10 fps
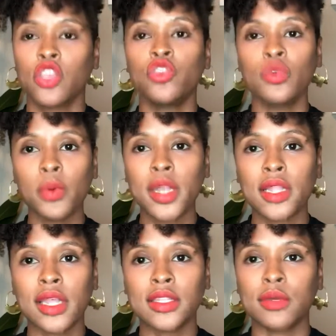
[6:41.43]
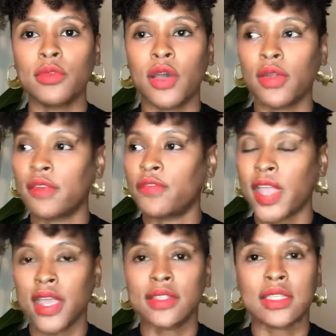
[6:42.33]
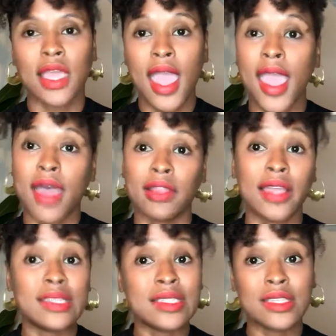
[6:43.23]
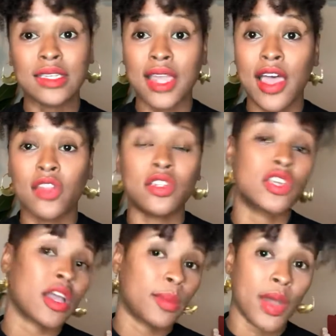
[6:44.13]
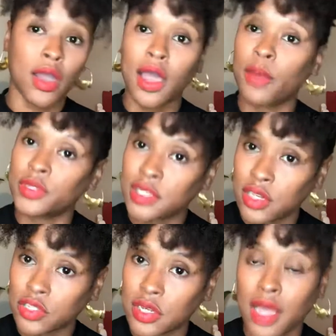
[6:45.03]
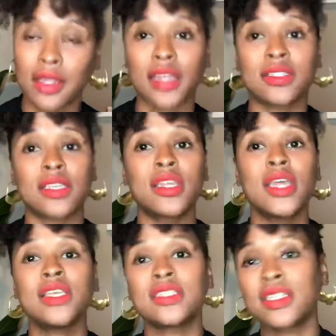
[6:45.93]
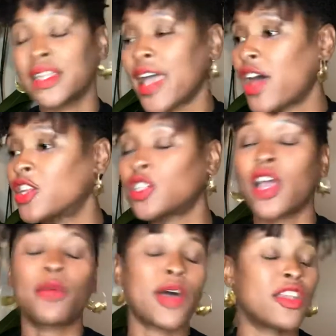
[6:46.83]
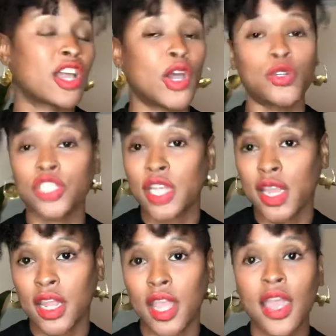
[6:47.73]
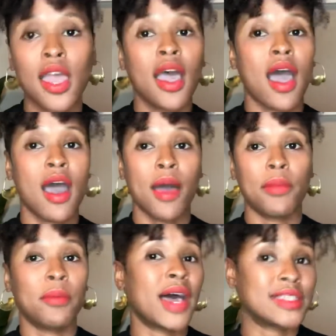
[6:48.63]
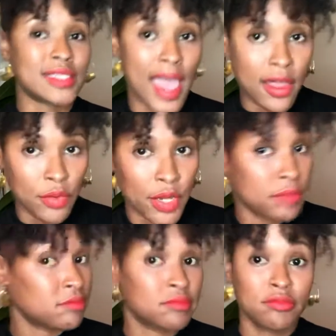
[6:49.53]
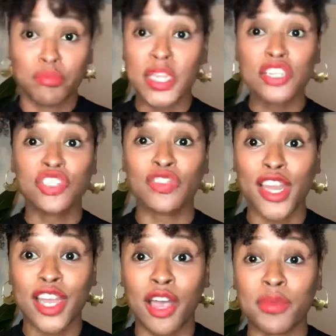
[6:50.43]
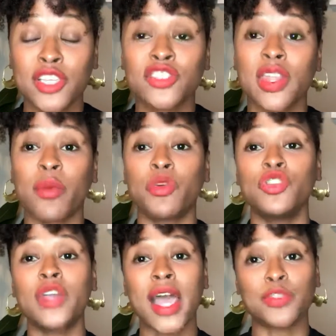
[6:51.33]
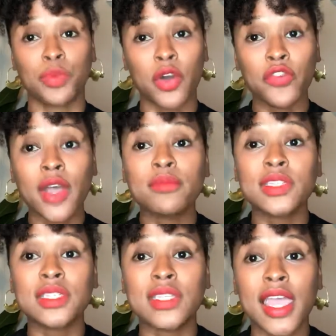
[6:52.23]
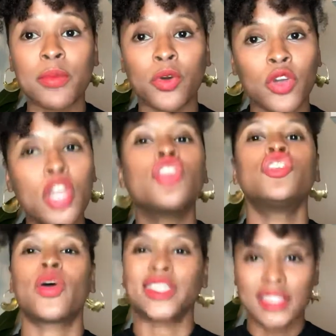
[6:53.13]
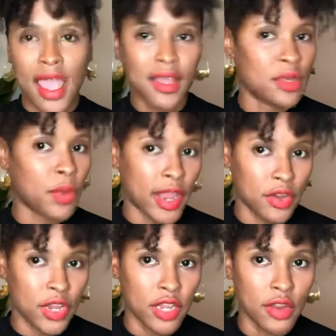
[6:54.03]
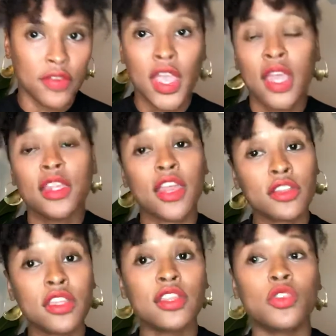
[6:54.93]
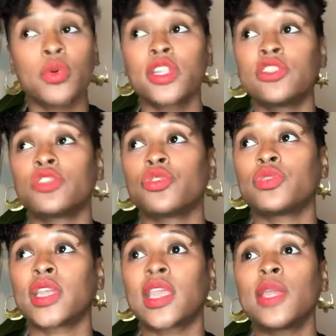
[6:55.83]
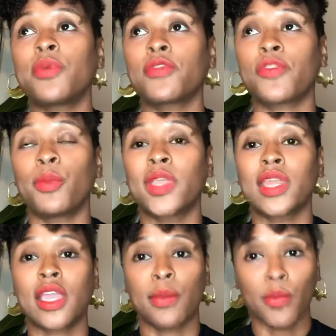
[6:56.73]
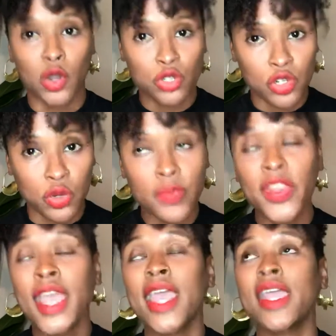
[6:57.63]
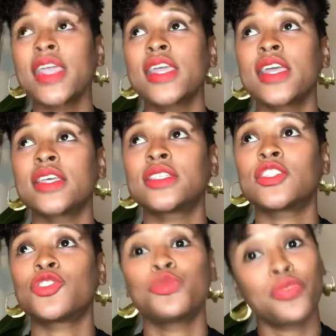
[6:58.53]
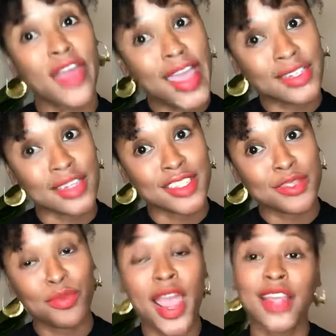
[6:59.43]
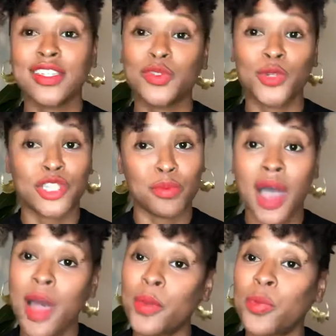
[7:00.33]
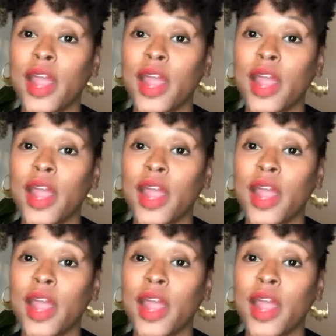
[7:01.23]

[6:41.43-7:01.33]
You want to let them know in advance, like, hey, I'd like to sit down and talk about compensation. I'd like to sit down and talk about negotiating my salary. Be straight up so that when you guys both come to the table, you know exactly why you're here. The other thing that you want to do to keep it from getting emotional is to practice. Practice with your mama,